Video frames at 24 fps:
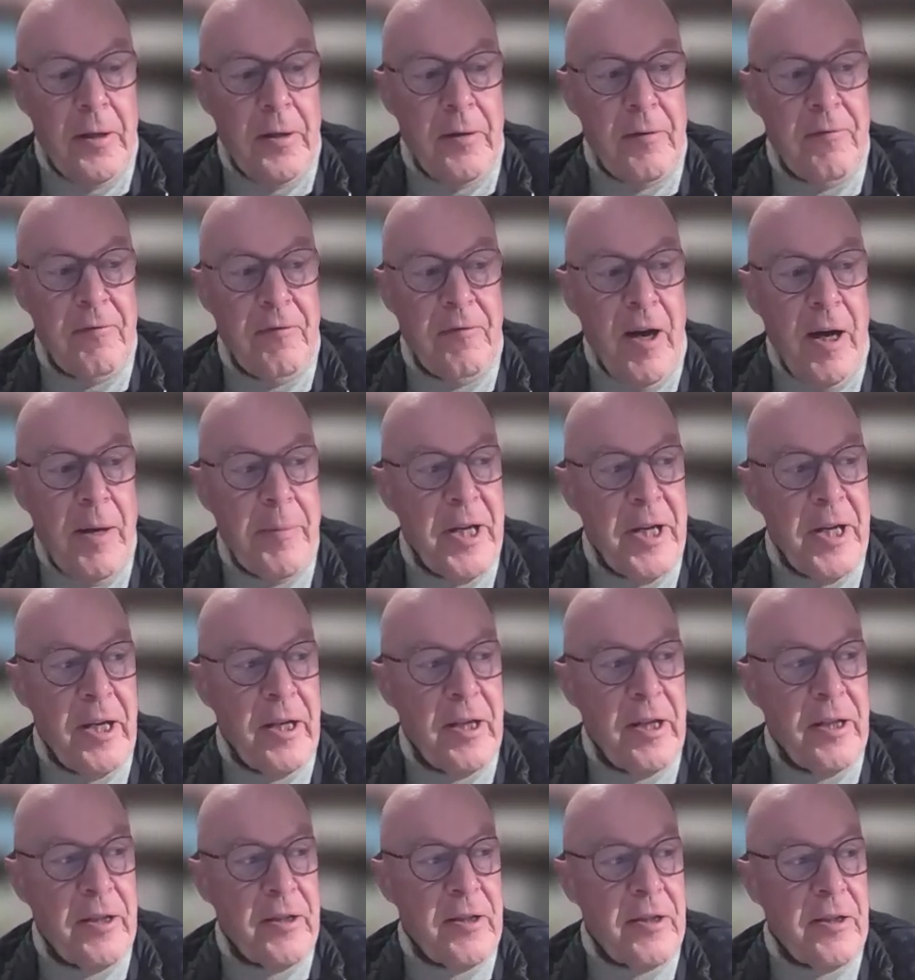farming
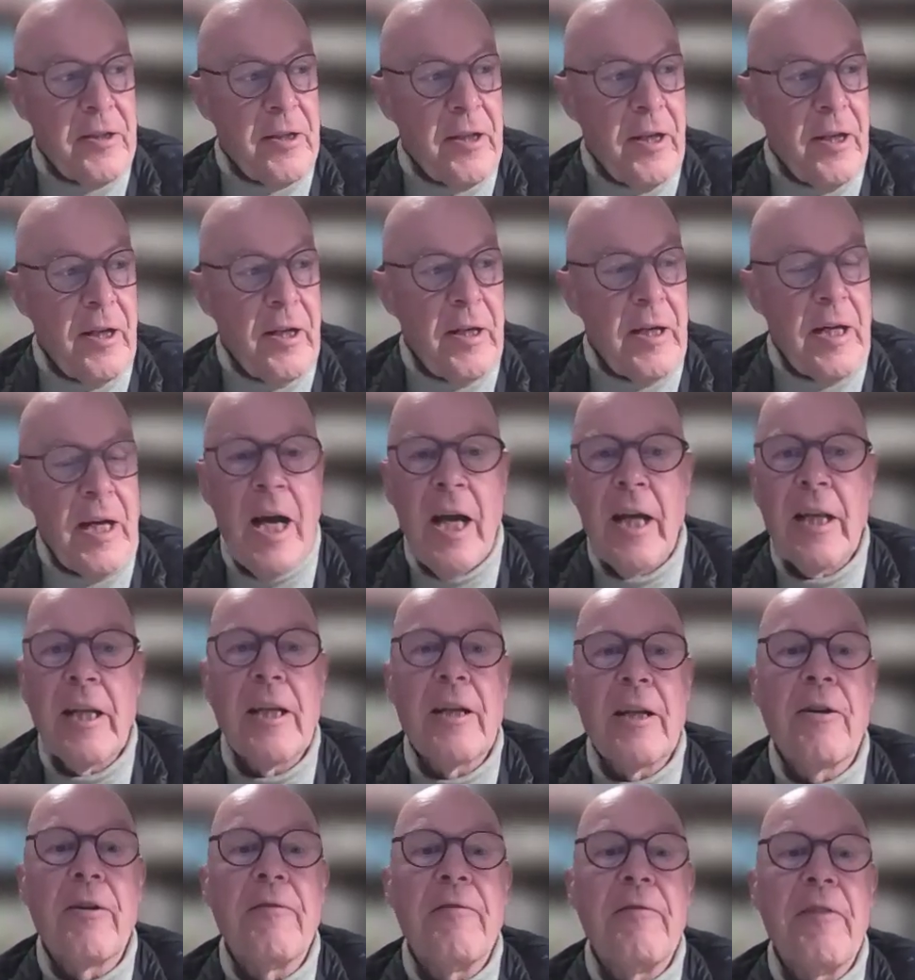is highly
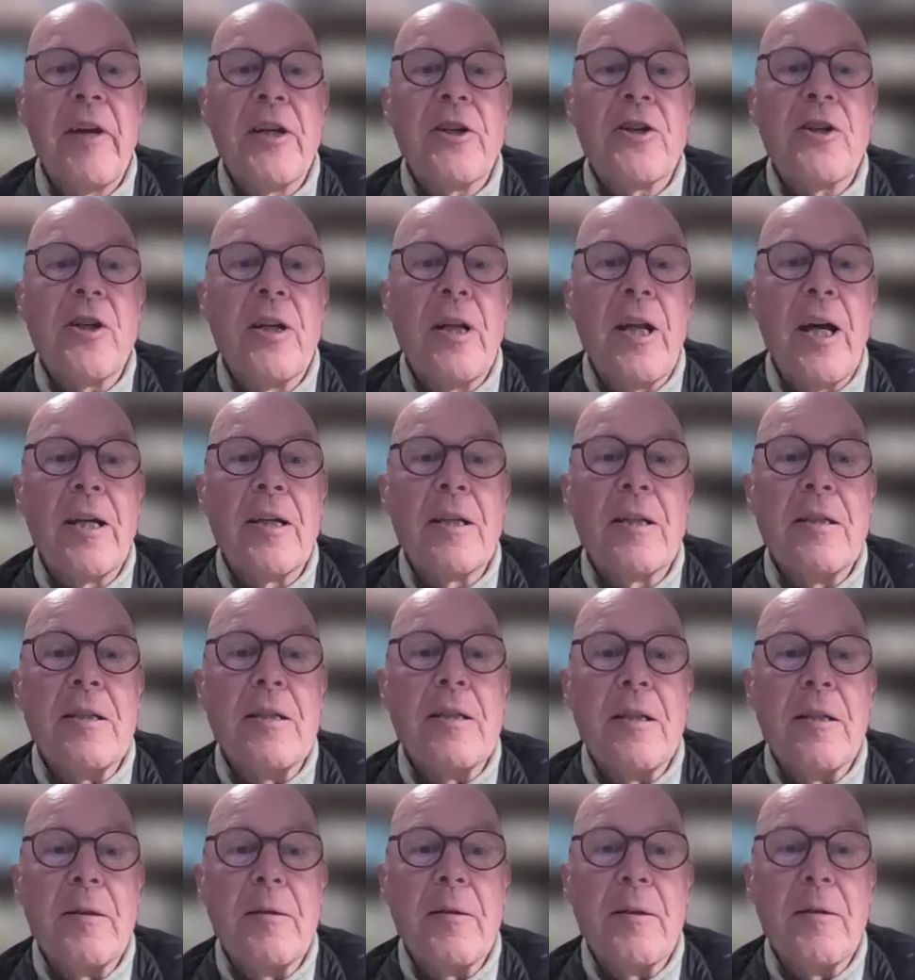
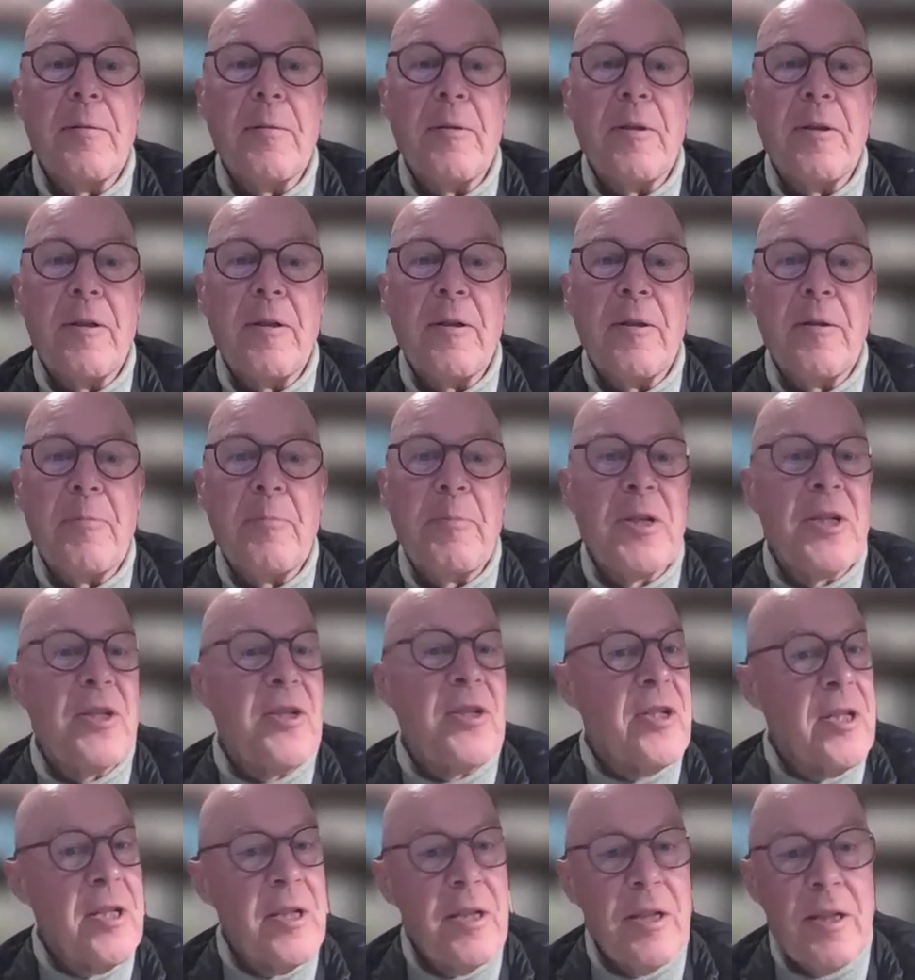conventionalized
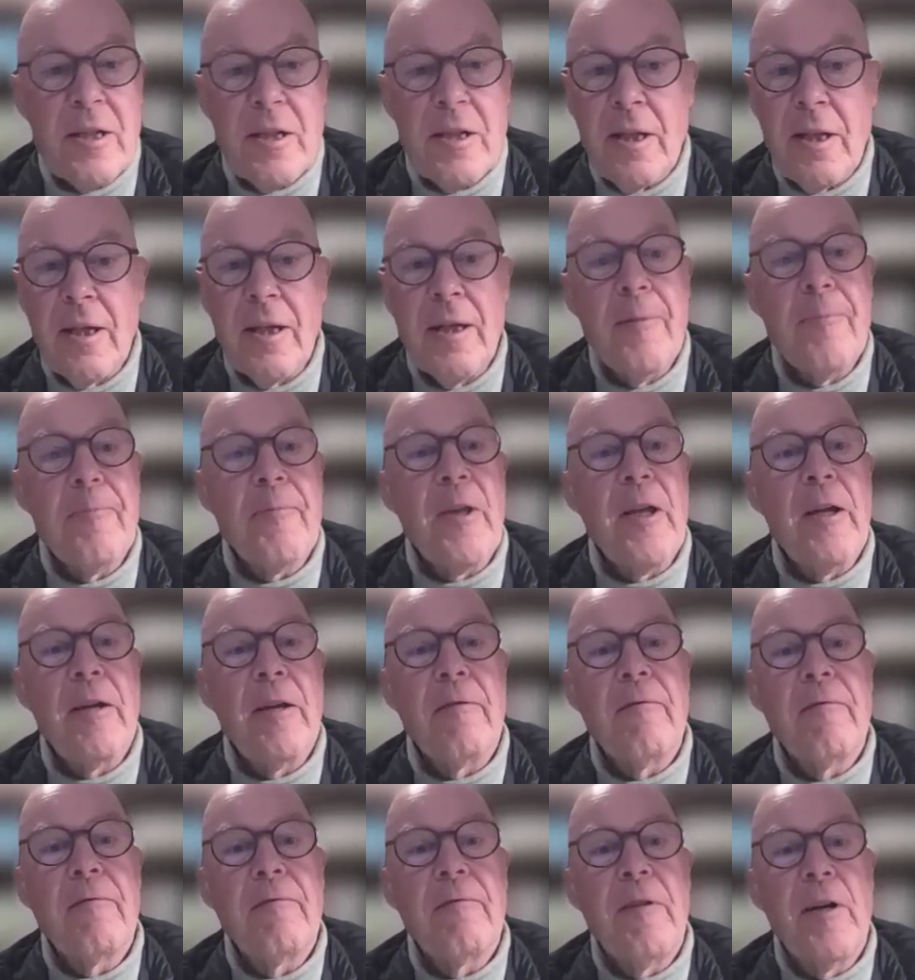business,
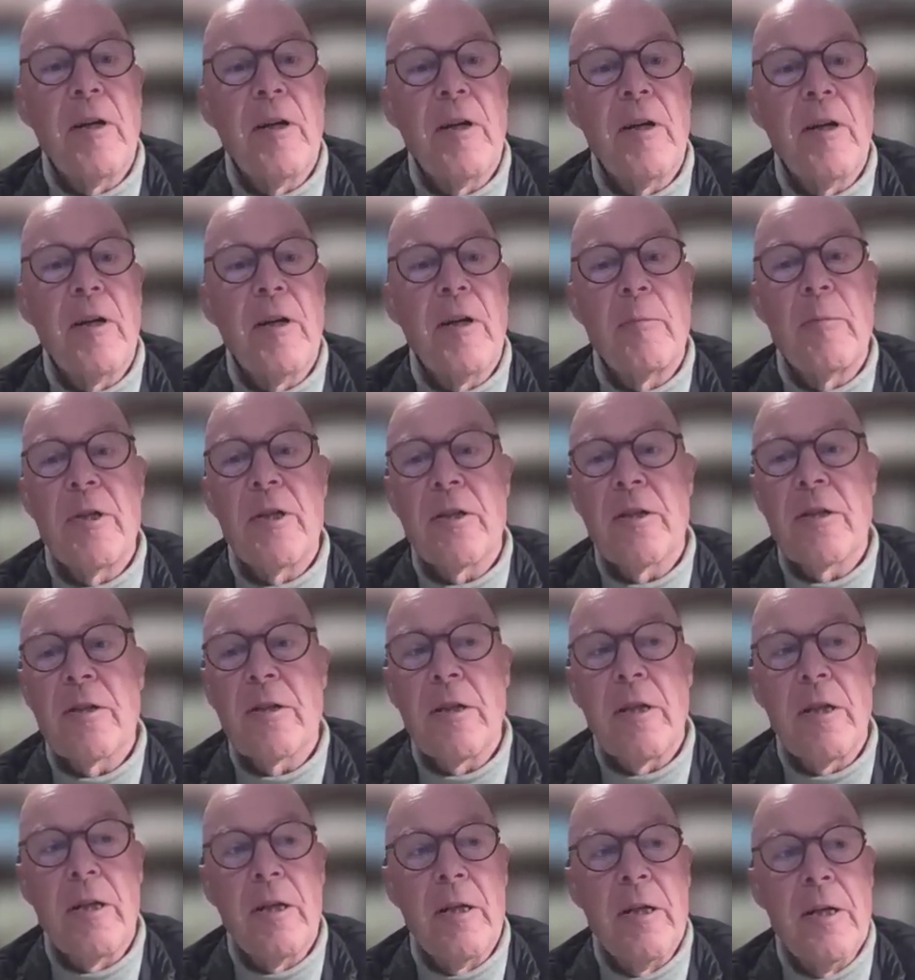and farmers
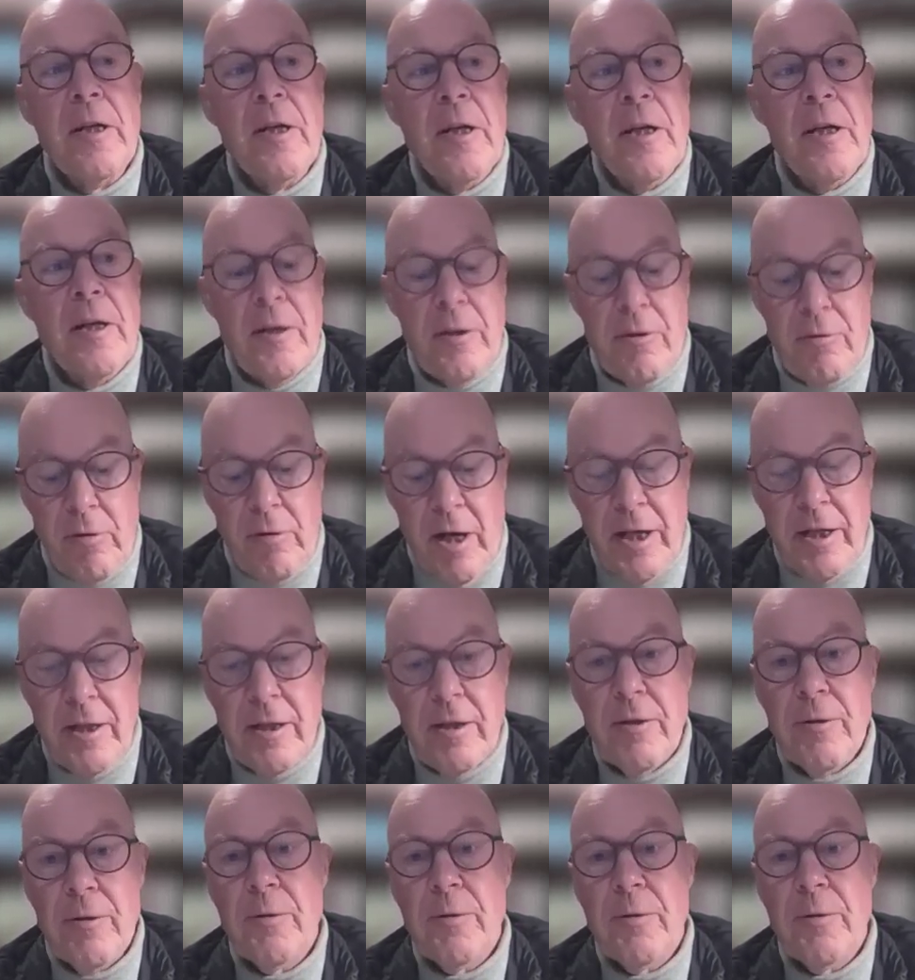try to